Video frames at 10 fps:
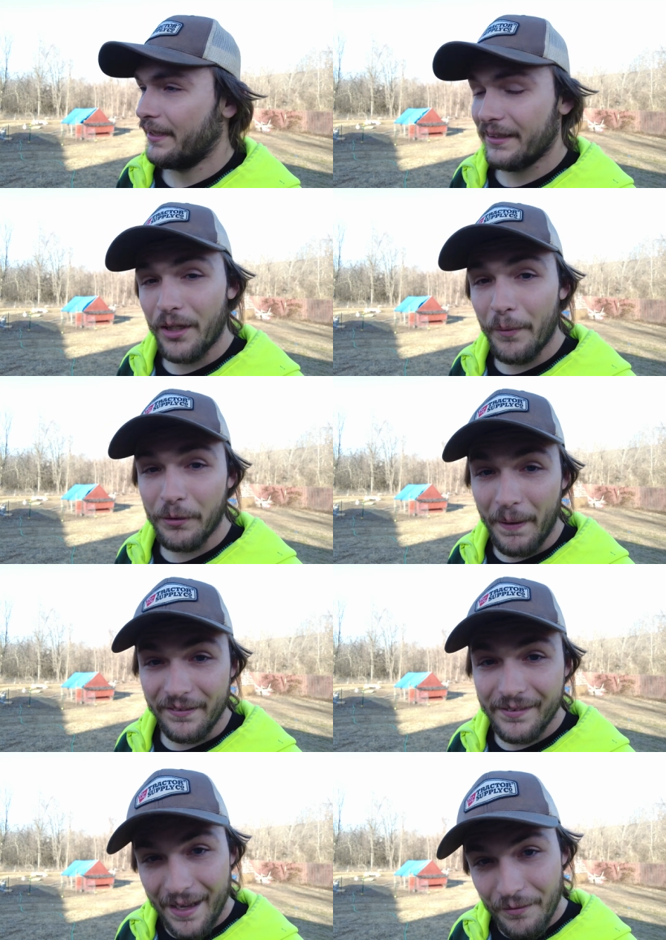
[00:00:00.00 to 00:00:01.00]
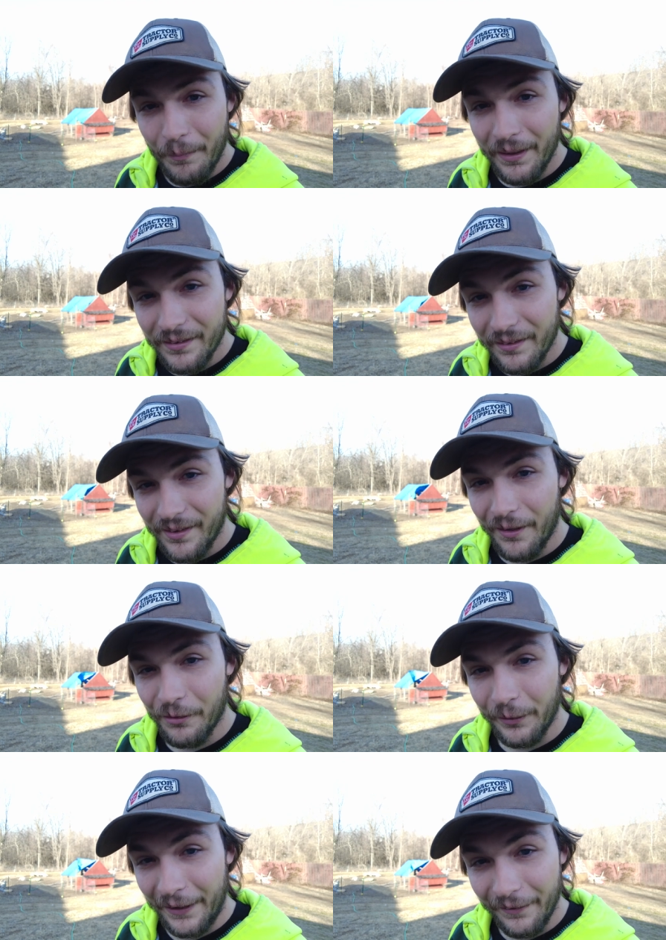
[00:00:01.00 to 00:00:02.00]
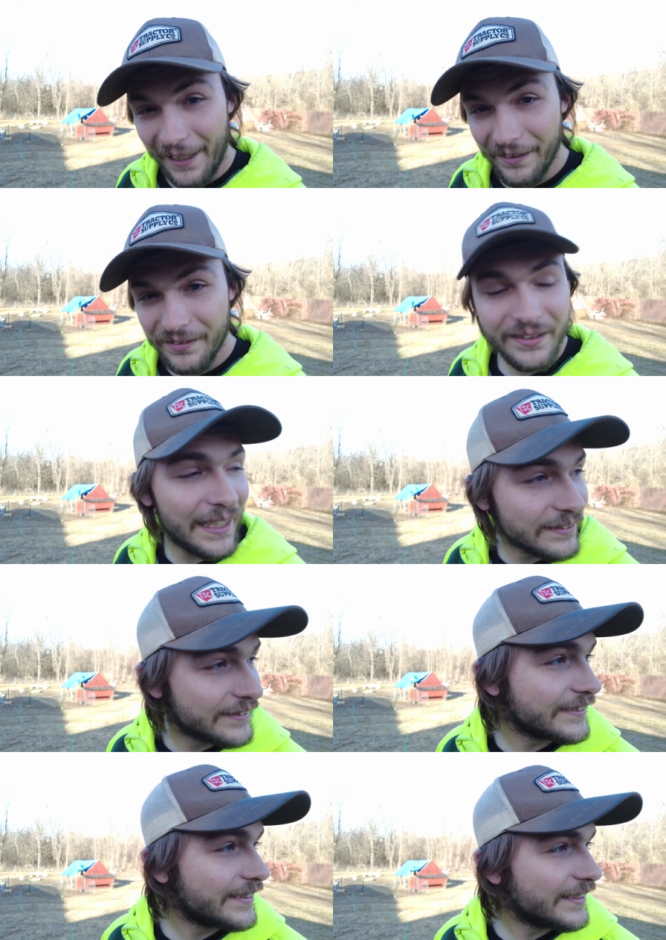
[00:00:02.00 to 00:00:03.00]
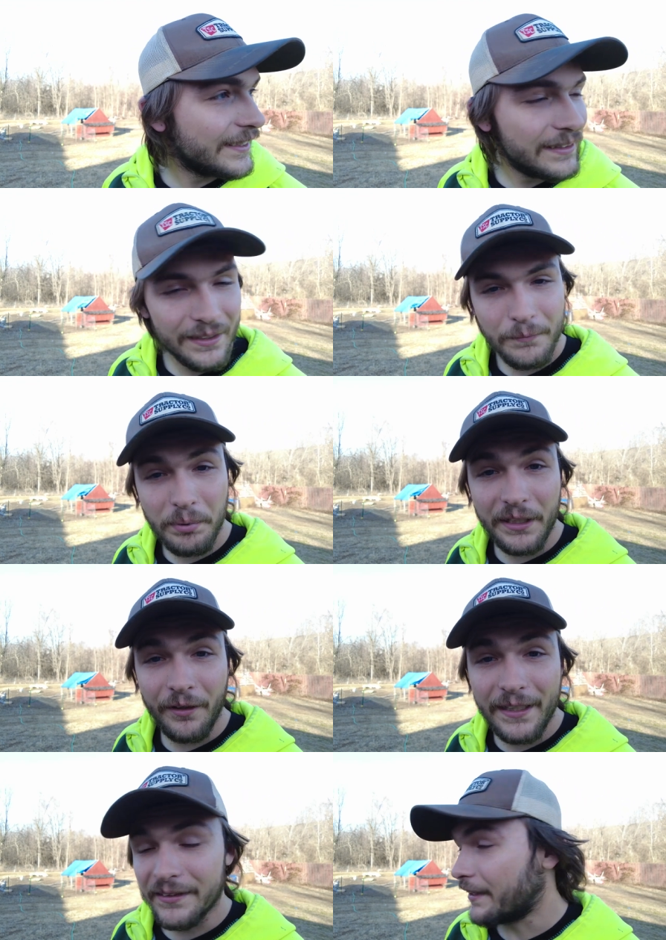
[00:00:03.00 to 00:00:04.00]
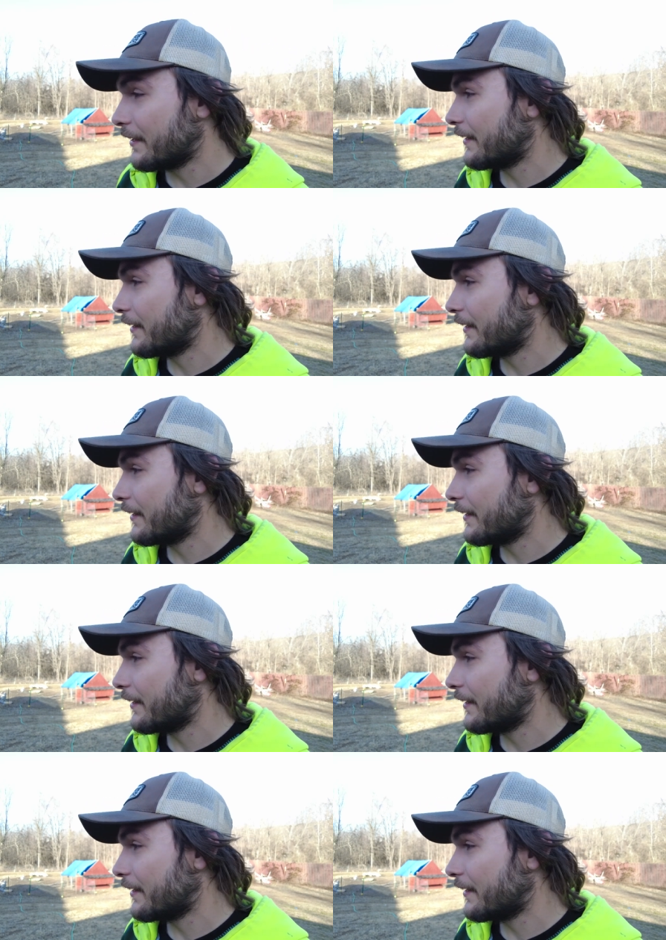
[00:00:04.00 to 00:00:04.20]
It's almost been seven months since I was on here last. That's pretty crazy.